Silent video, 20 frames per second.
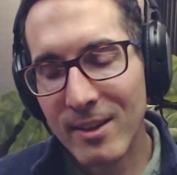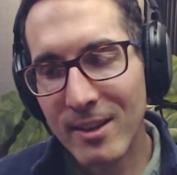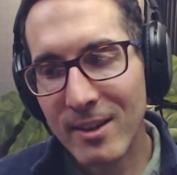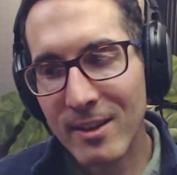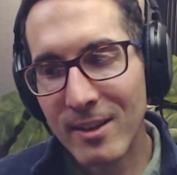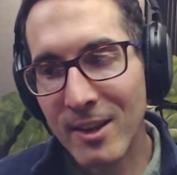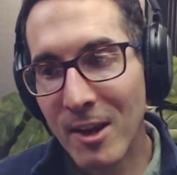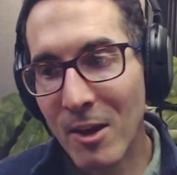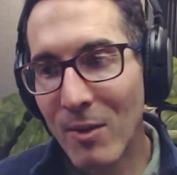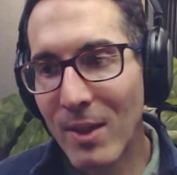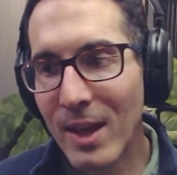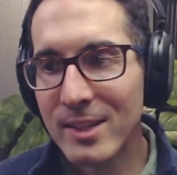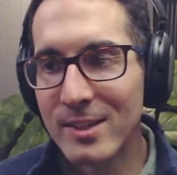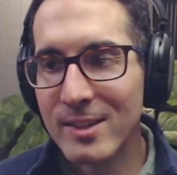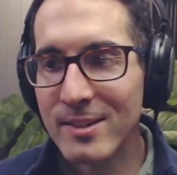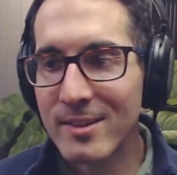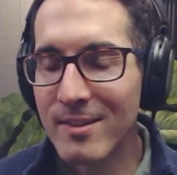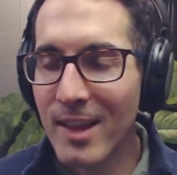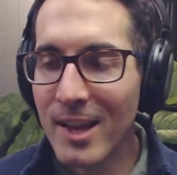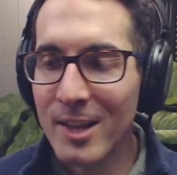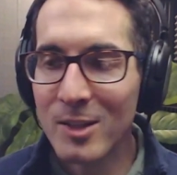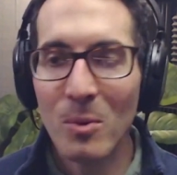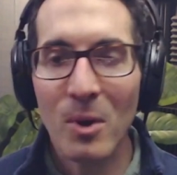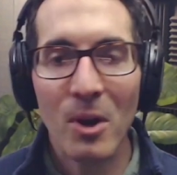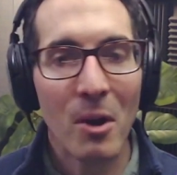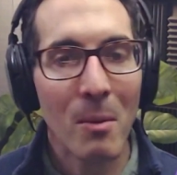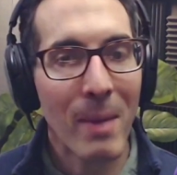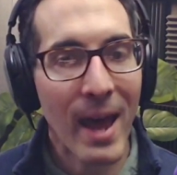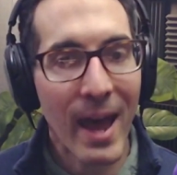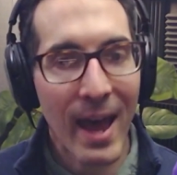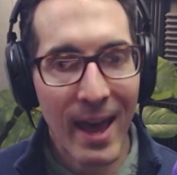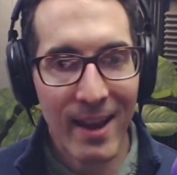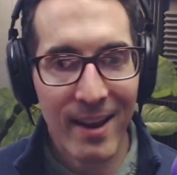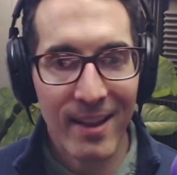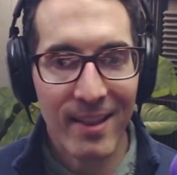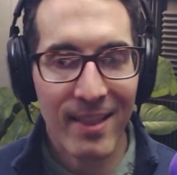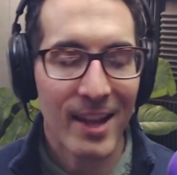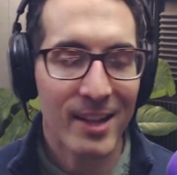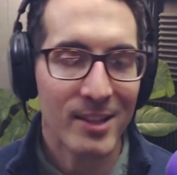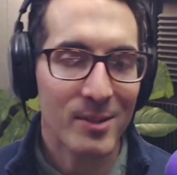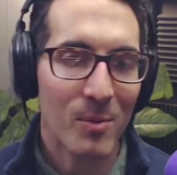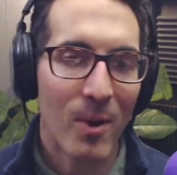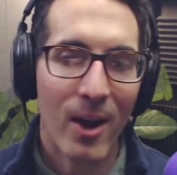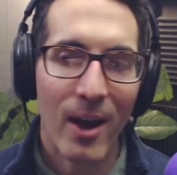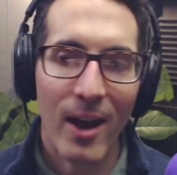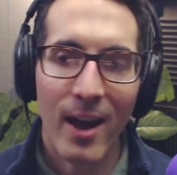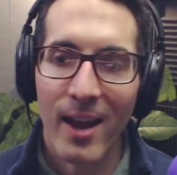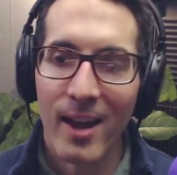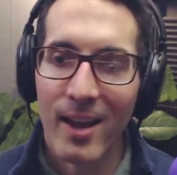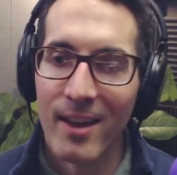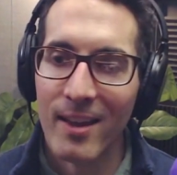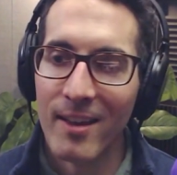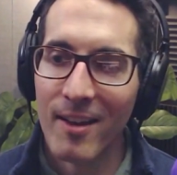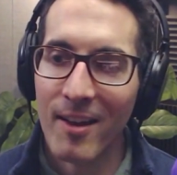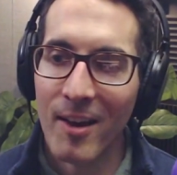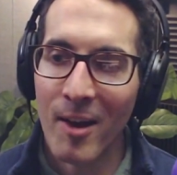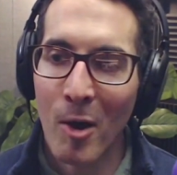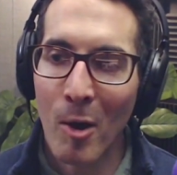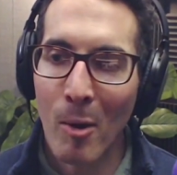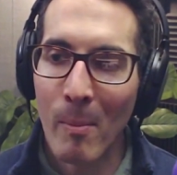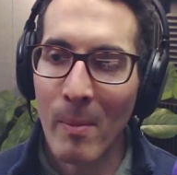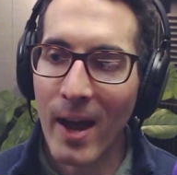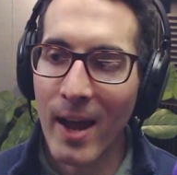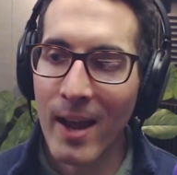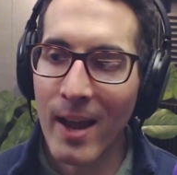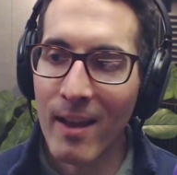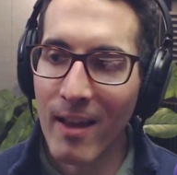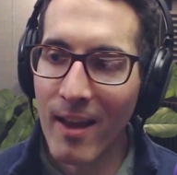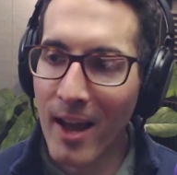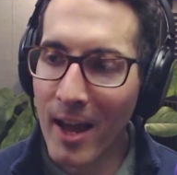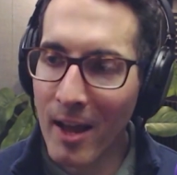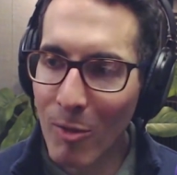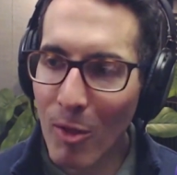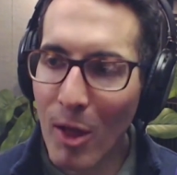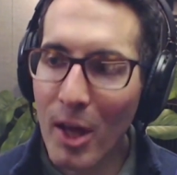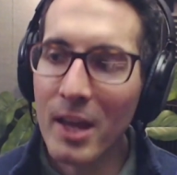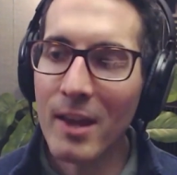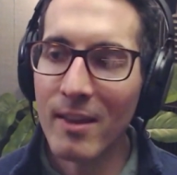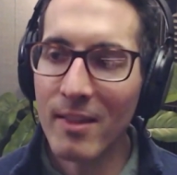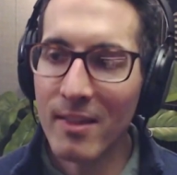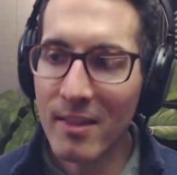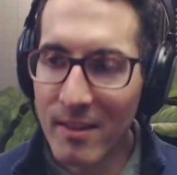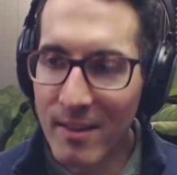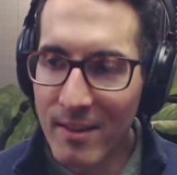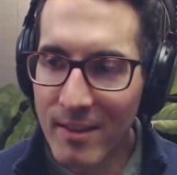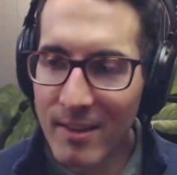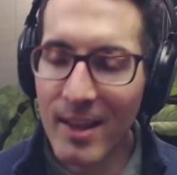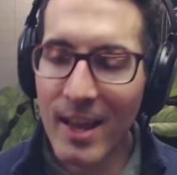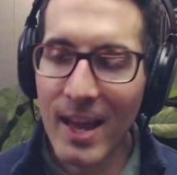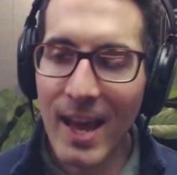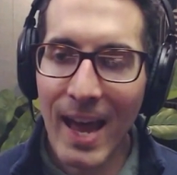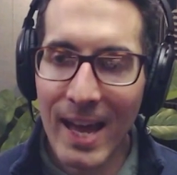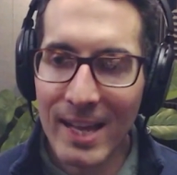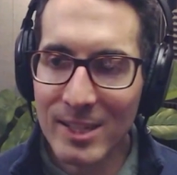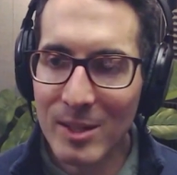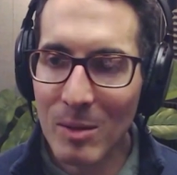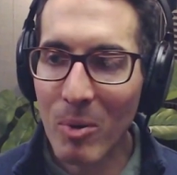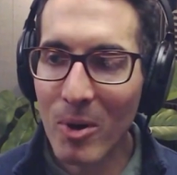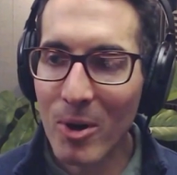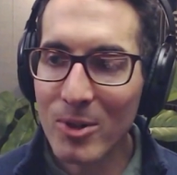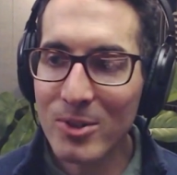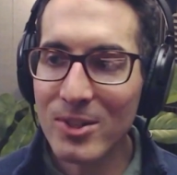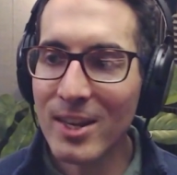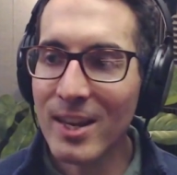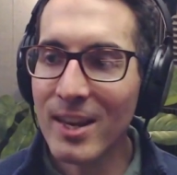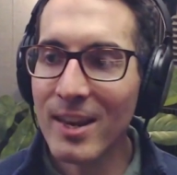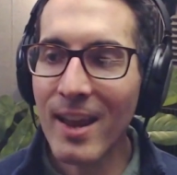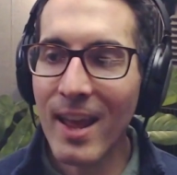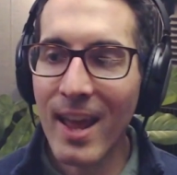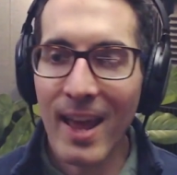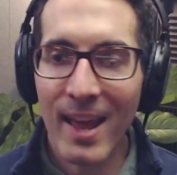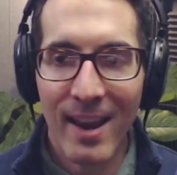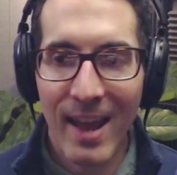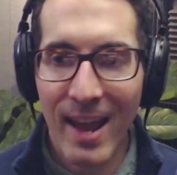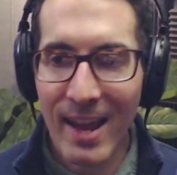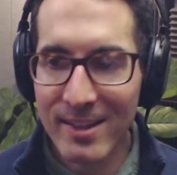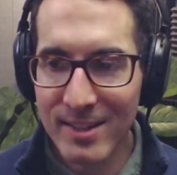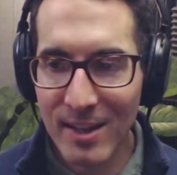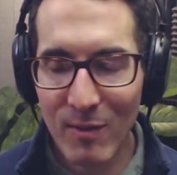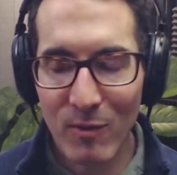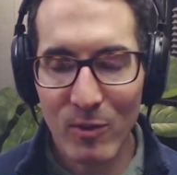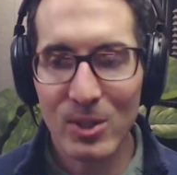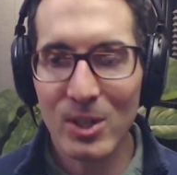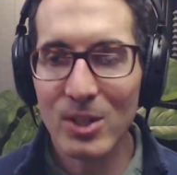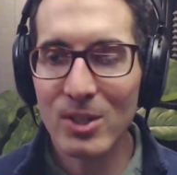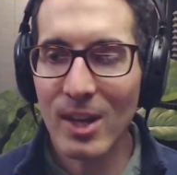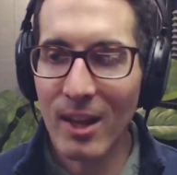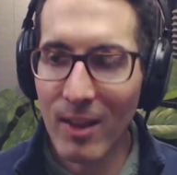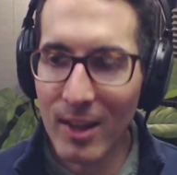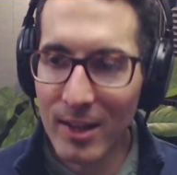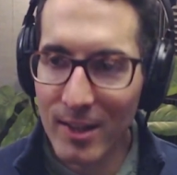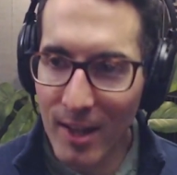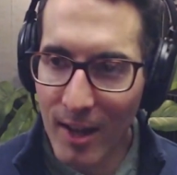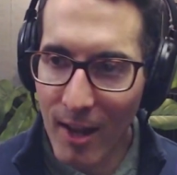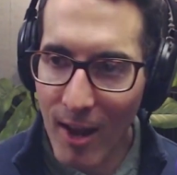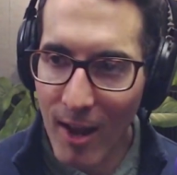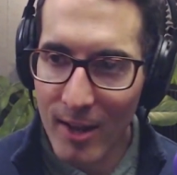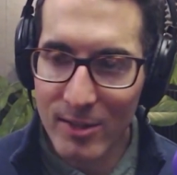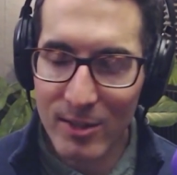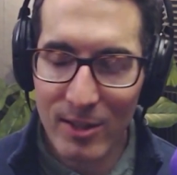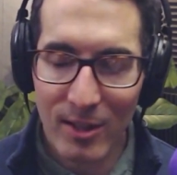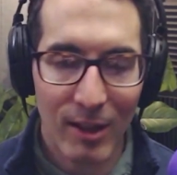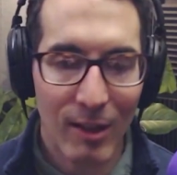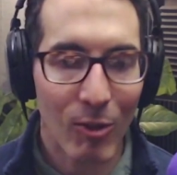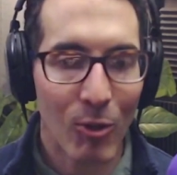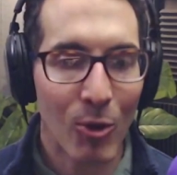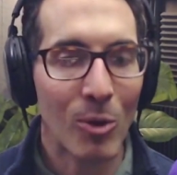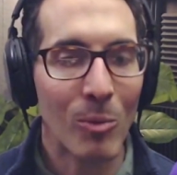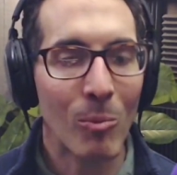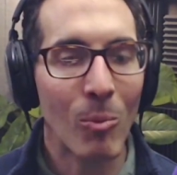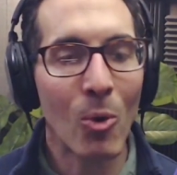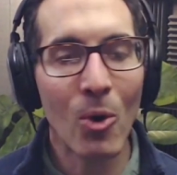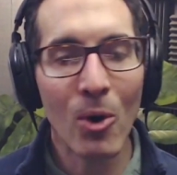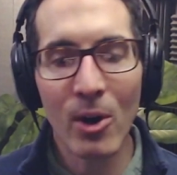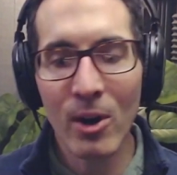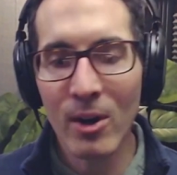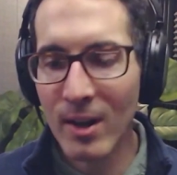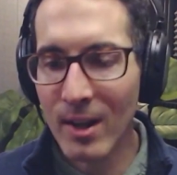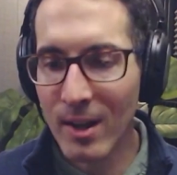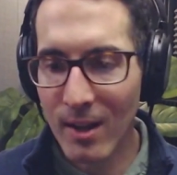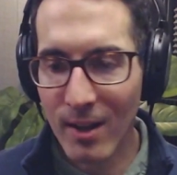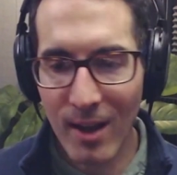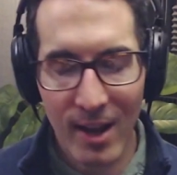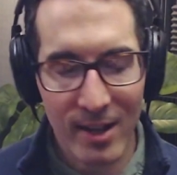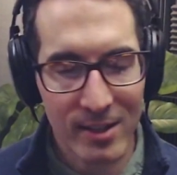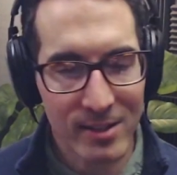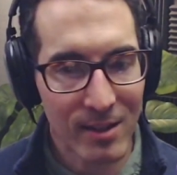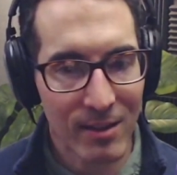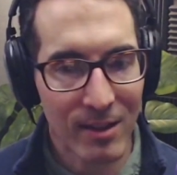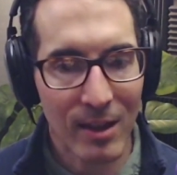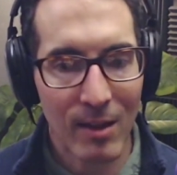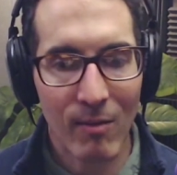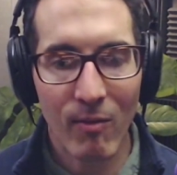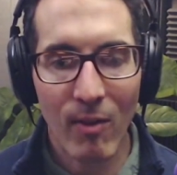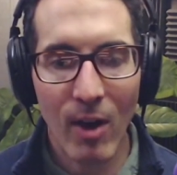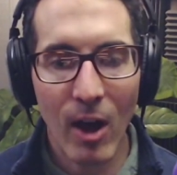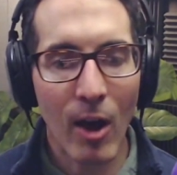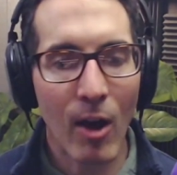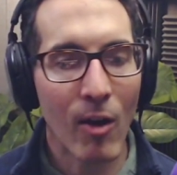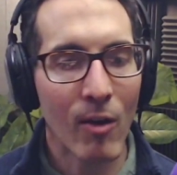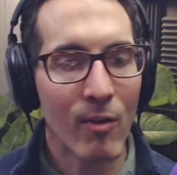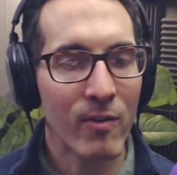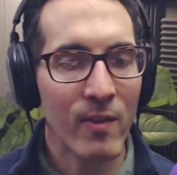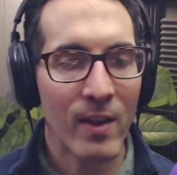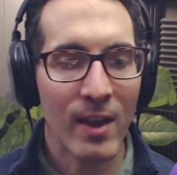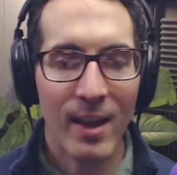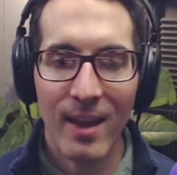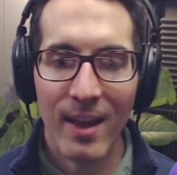that's where I'm at, and that's why, I like as a person and as a physician, I like to constantly learn more, constantly evolve,